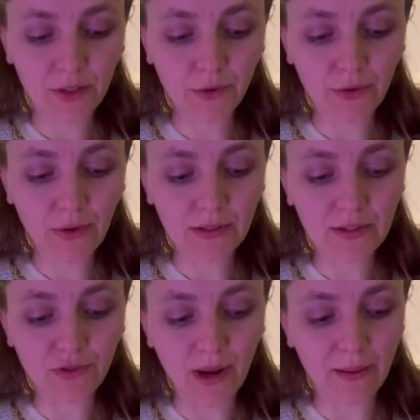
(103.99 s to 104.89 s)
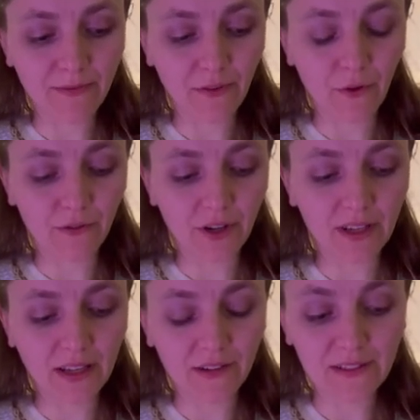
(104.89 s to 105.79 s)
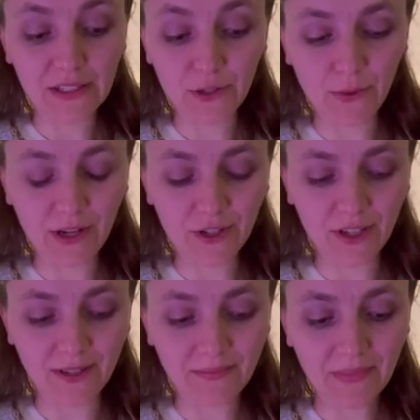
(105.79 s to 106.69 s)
You're going to triumph over a negative situation.